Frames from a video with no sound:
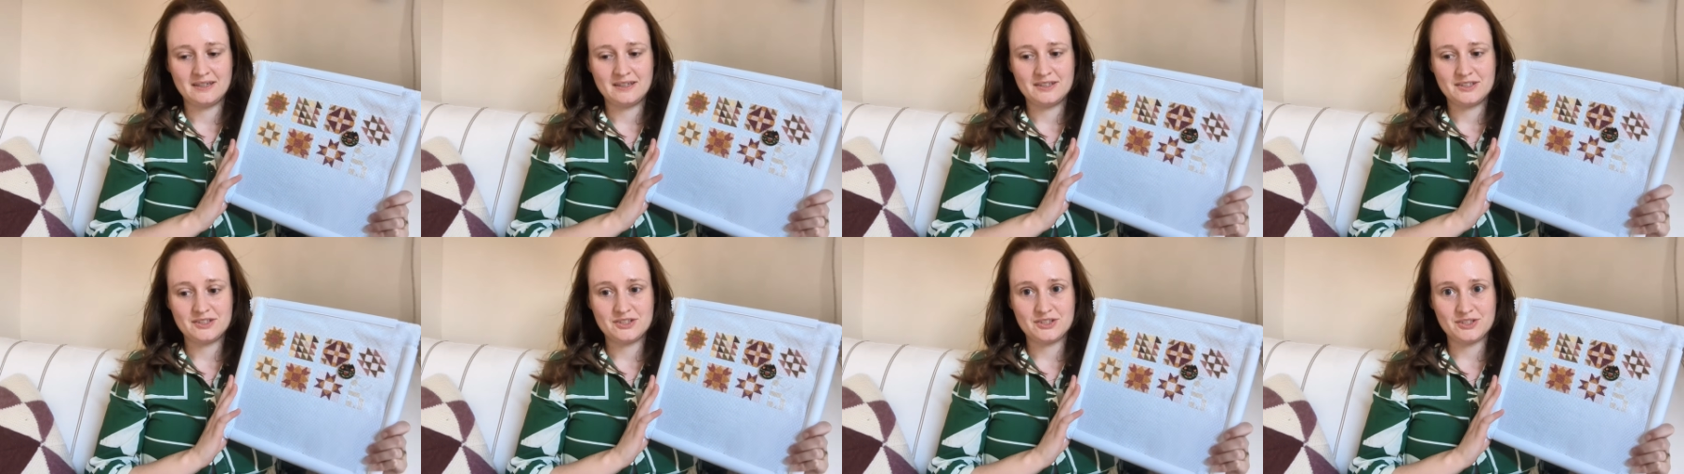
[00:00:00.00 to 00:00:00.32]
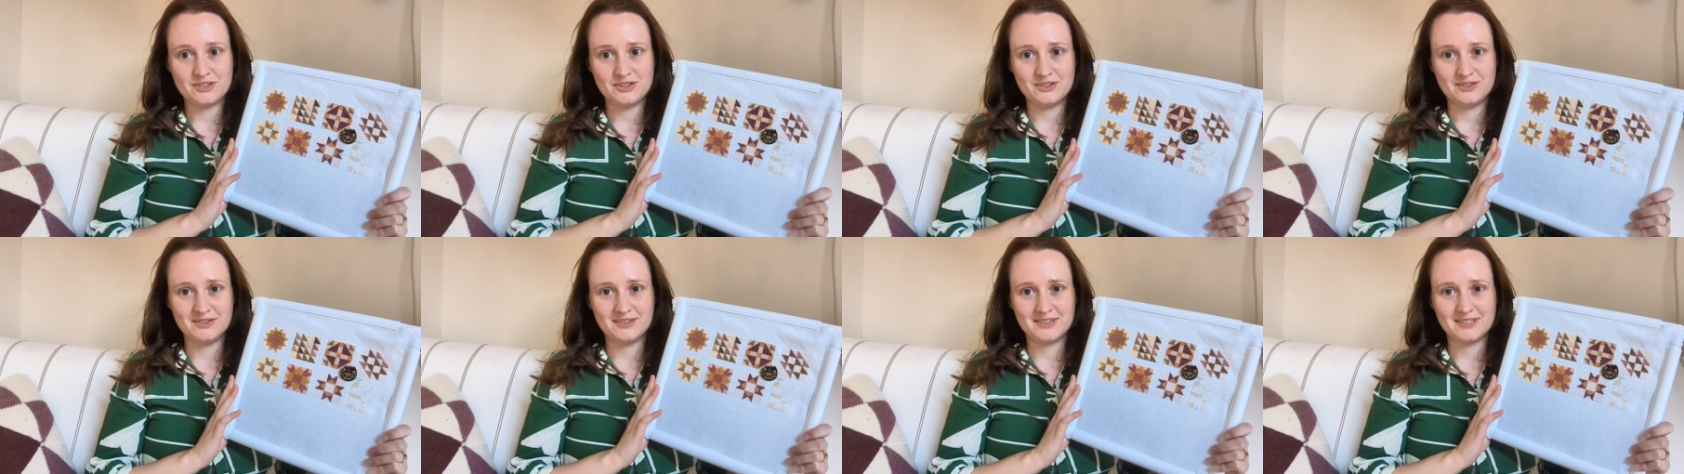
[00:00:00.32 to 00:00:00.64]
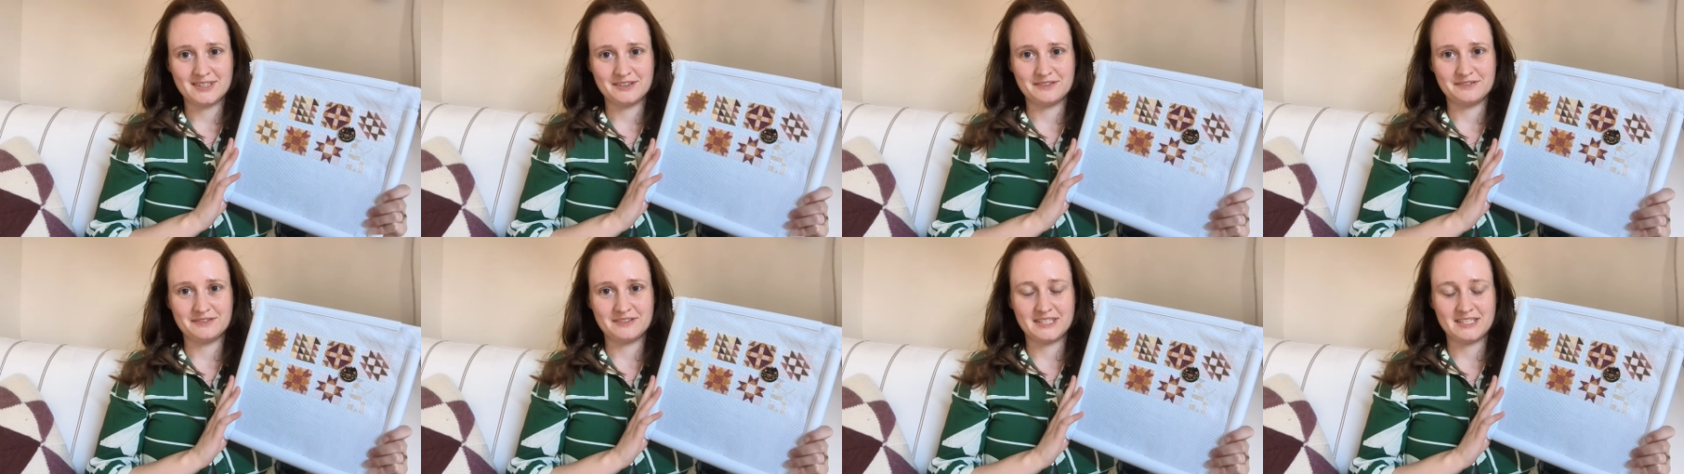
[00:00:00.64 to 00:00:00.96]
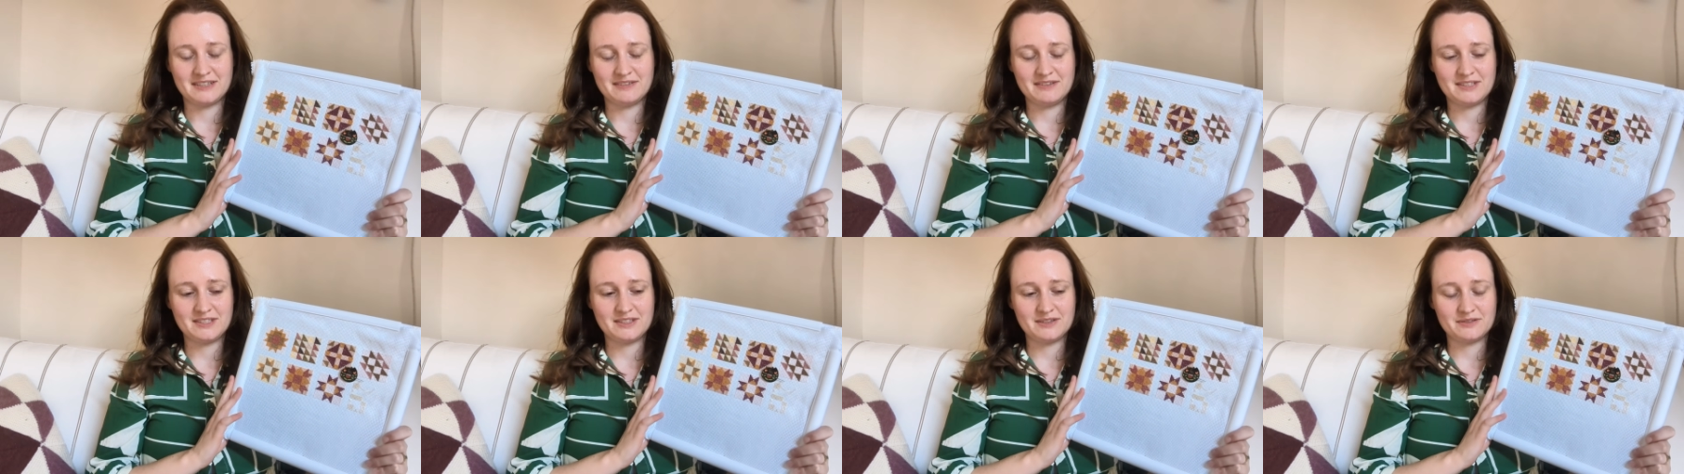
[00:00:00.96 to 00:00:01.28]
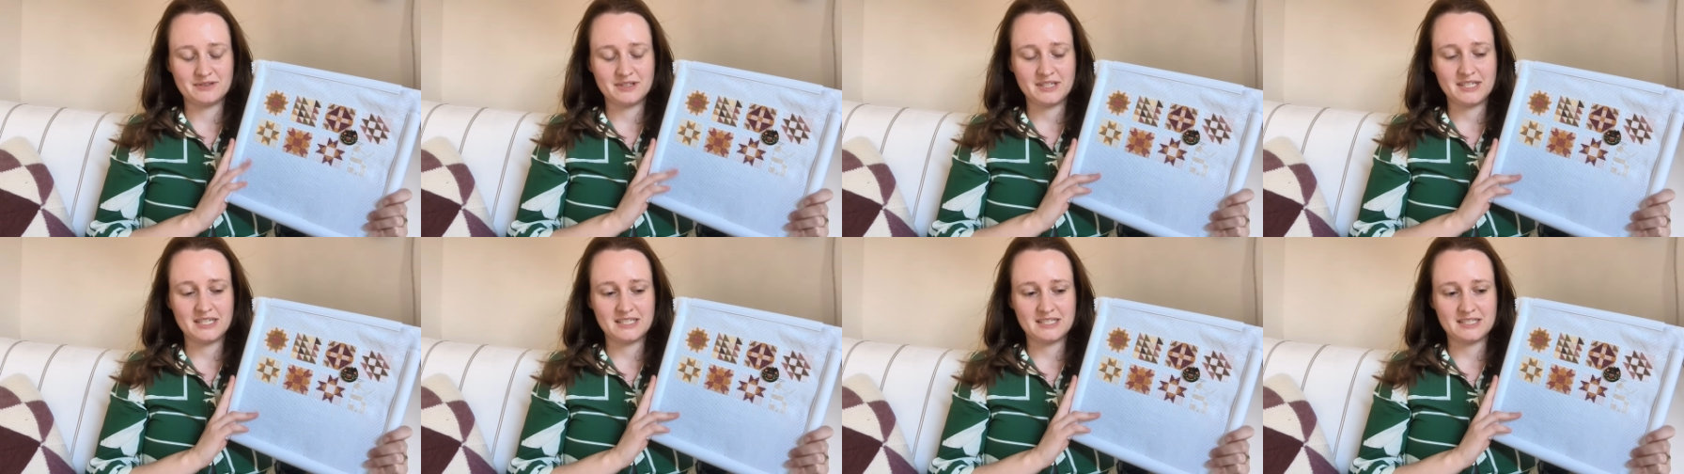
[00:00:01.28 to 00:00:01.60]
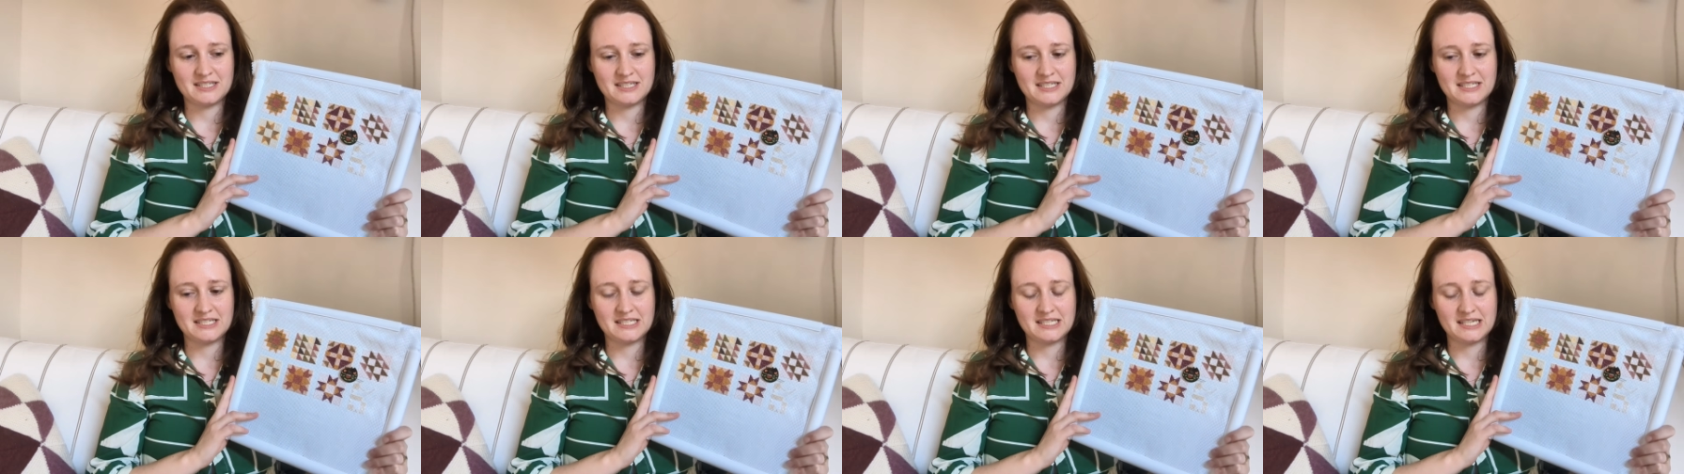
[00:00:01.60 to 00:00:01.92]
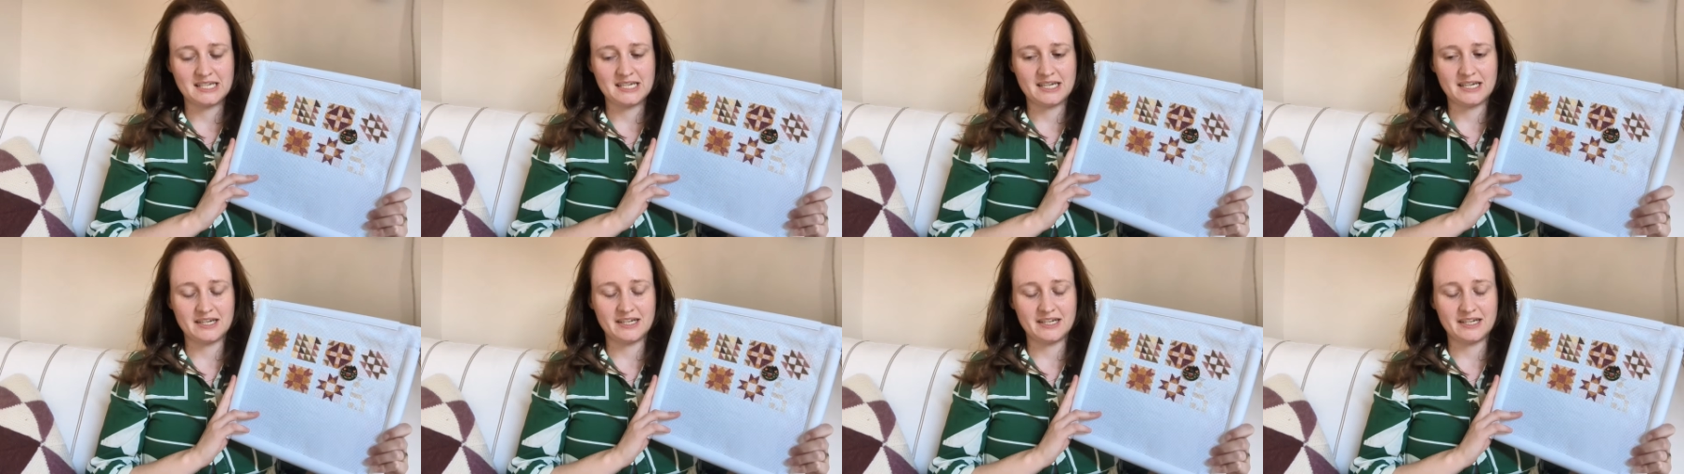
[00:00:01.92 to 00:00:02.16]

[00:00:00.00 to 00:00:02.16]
soon hopefully, which is really exciting.